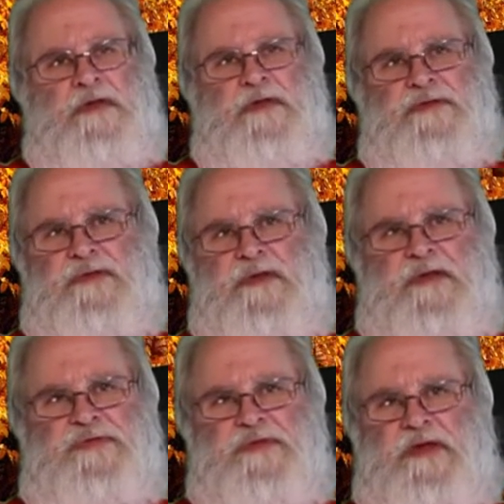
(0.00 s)

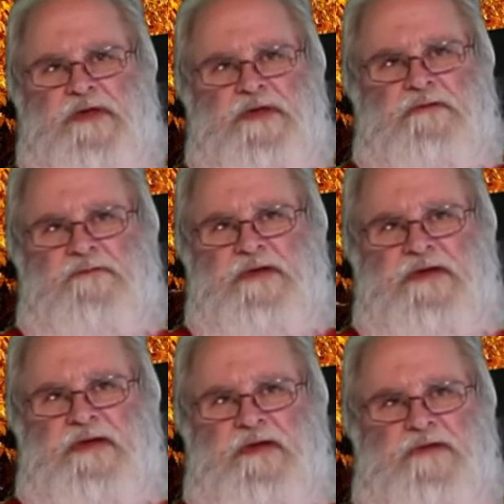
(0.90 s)
It's not going to
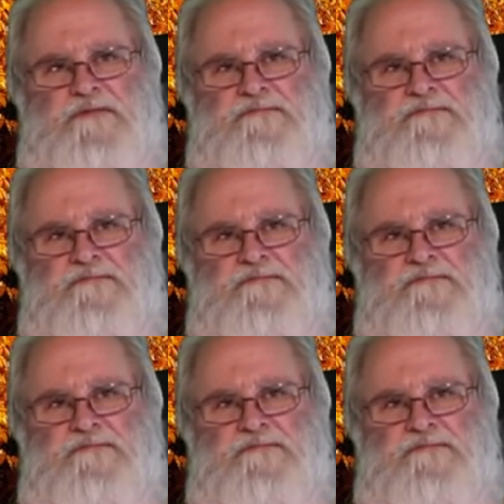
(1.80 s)
run